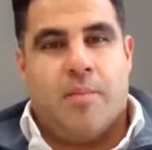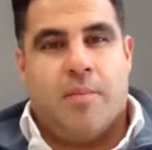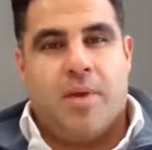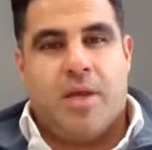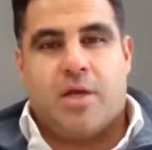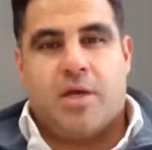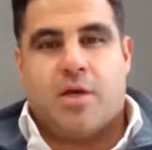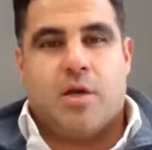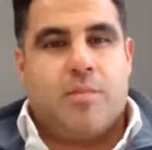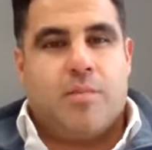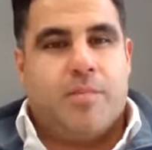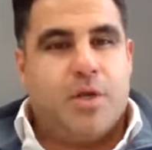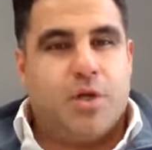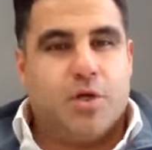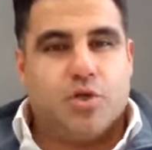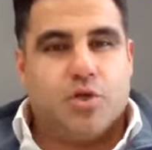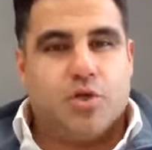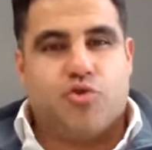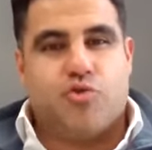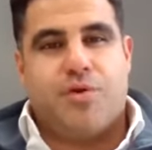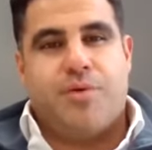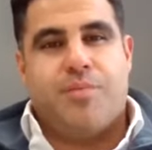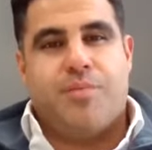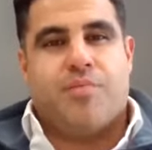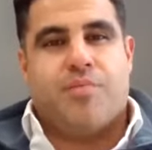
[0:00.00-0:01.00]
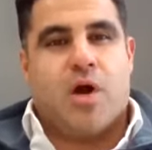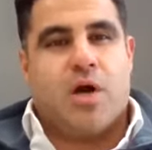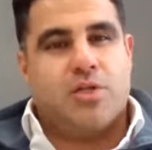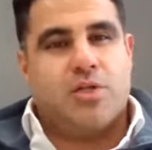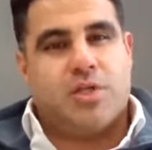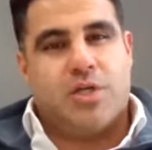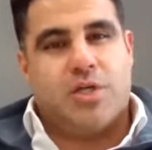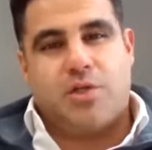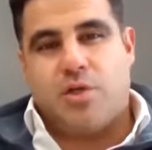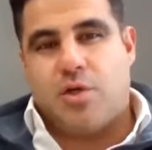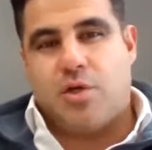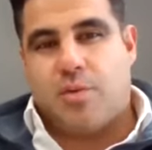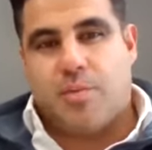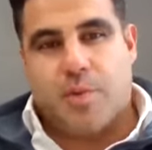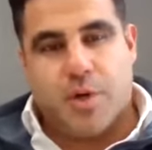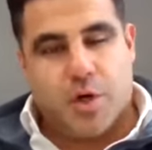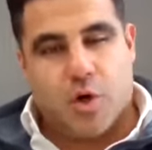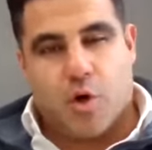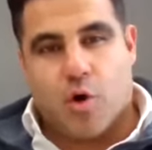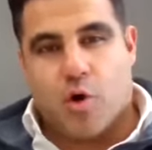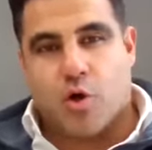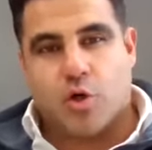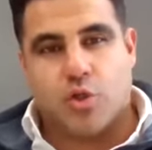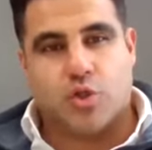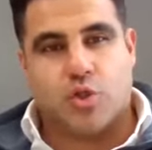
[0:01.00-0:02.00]
It could have been your dream project. You could put your
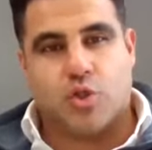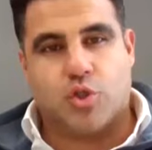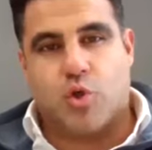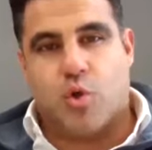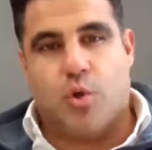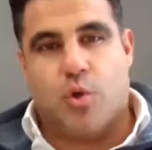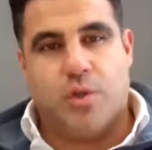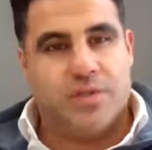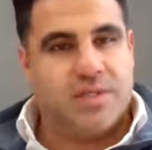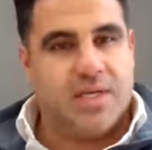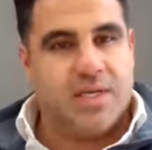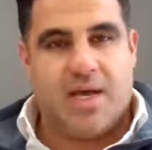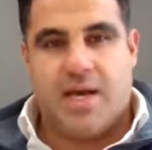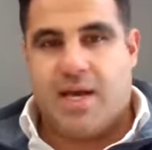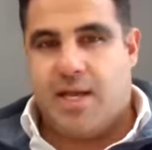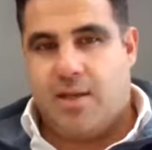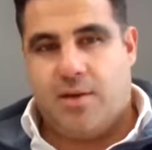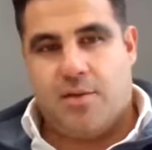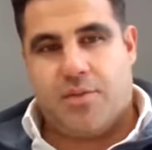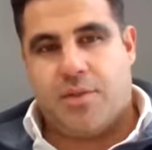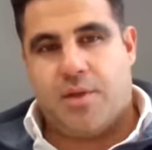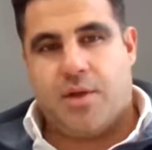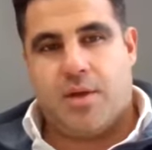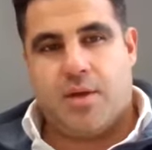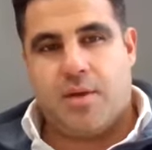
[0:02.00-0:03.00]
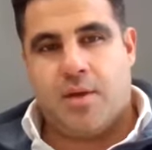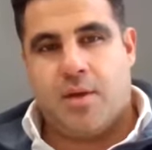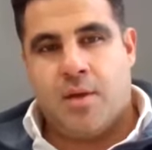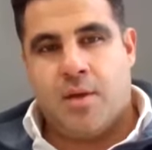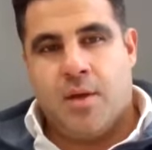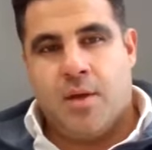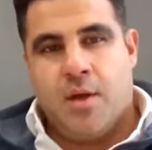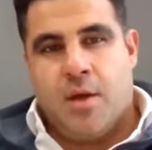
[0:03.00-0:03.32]
heart and soul into anything,